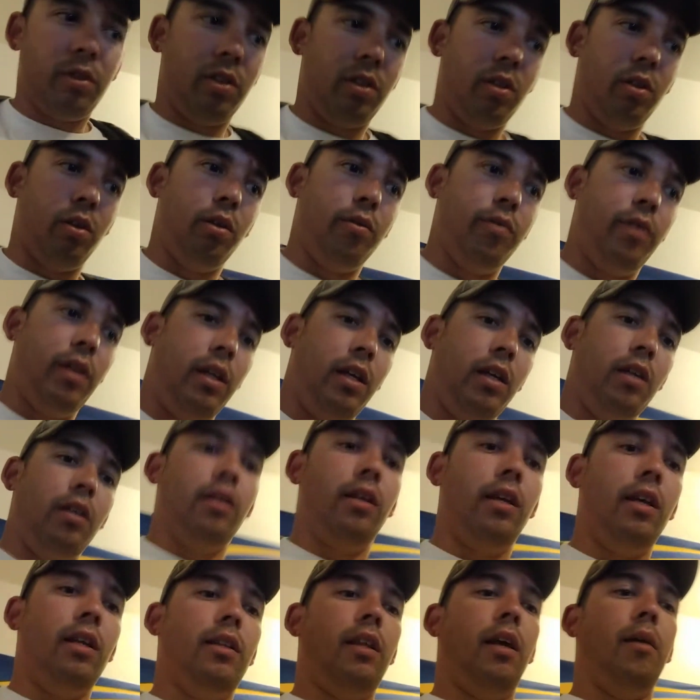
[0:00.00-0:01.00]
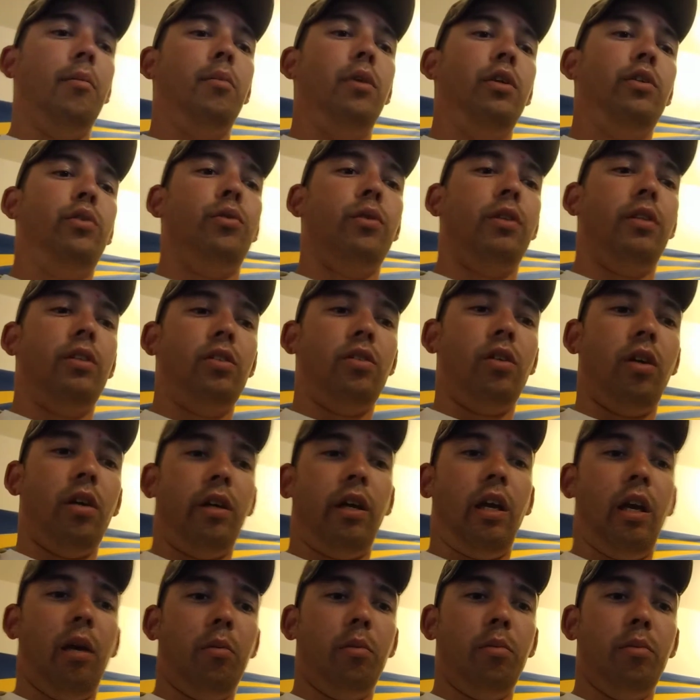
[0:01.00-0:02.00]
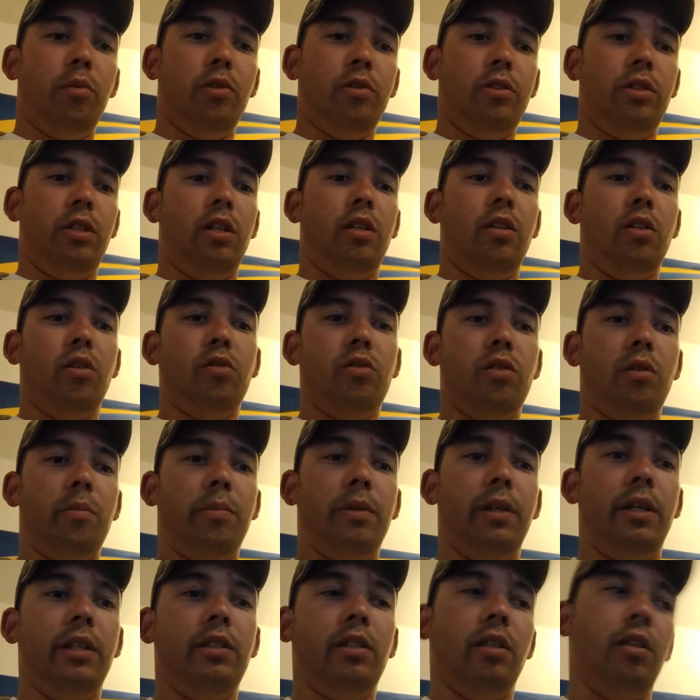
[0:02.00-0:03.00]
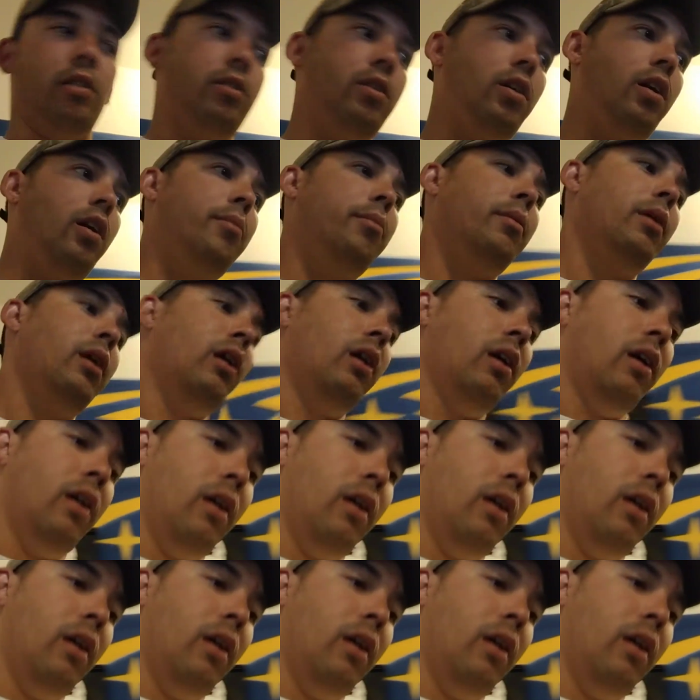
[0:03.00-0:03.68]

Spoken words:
So if they couldn't get that much with the stock camber bolts, they could use the plates on top.